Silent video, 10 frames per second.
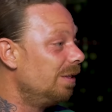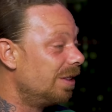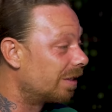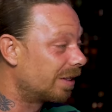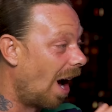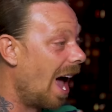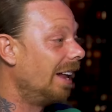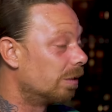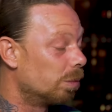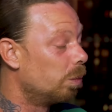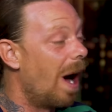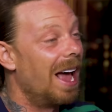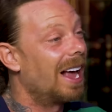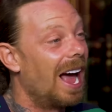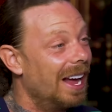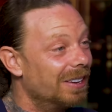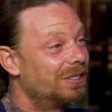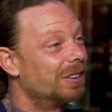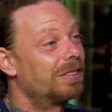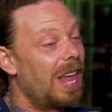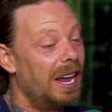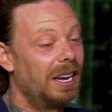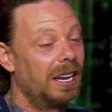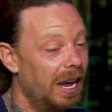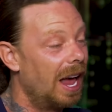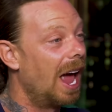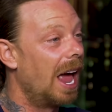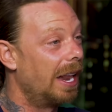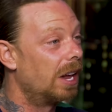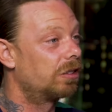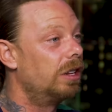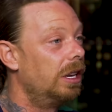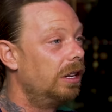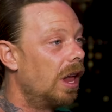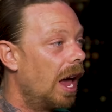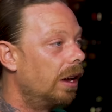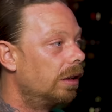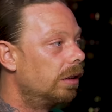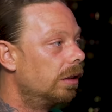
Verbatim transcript: this guy, this white guy is just taking it and actually like